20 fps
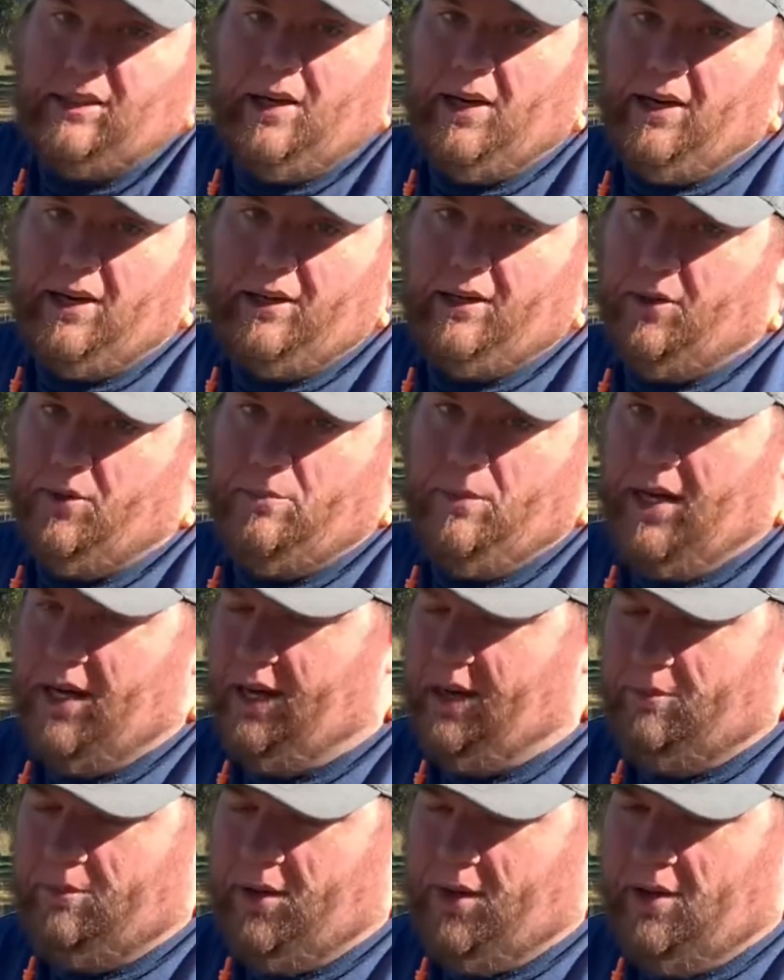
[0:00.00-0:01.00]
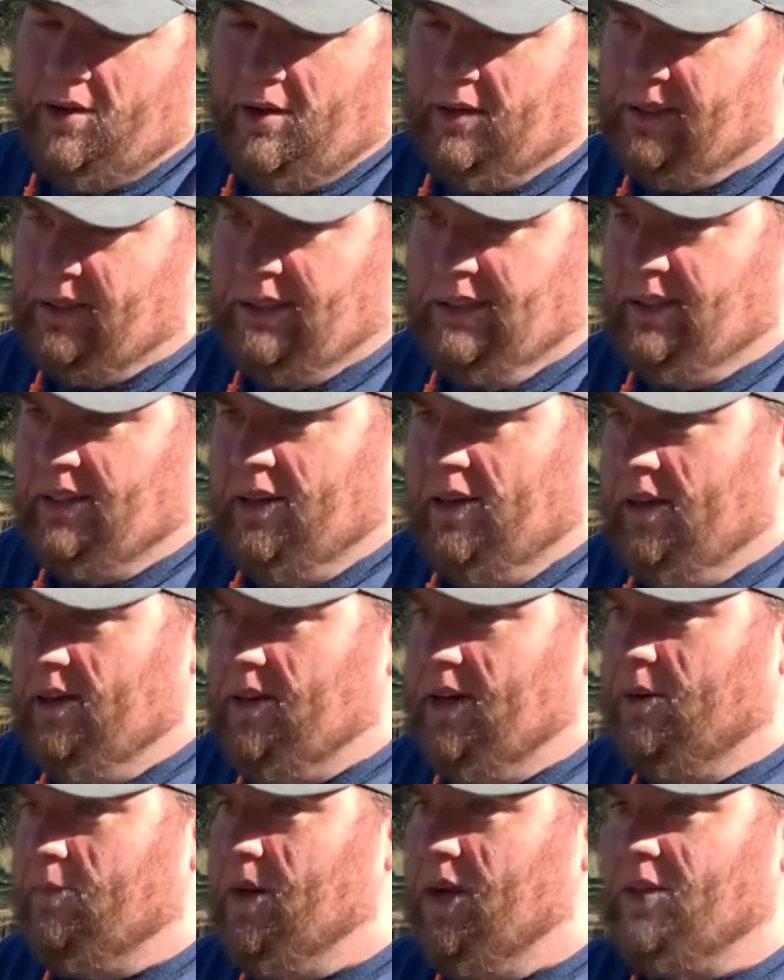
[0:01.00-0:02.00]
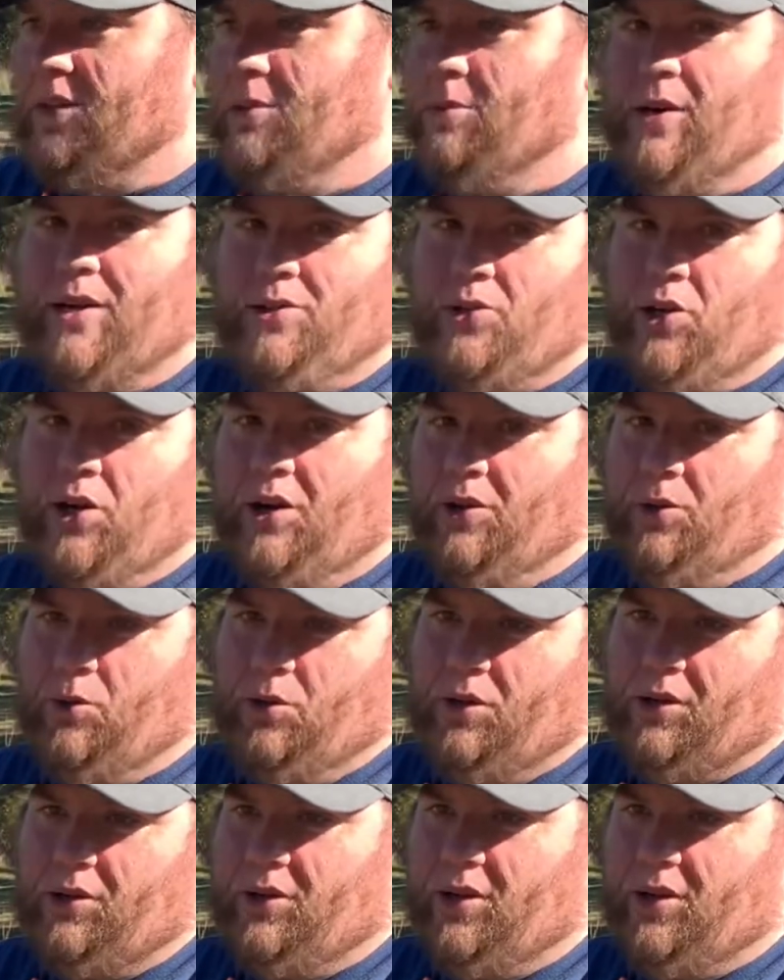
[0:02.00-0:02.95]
I ain't gonna admit I'm the, I'm not the best shot in the world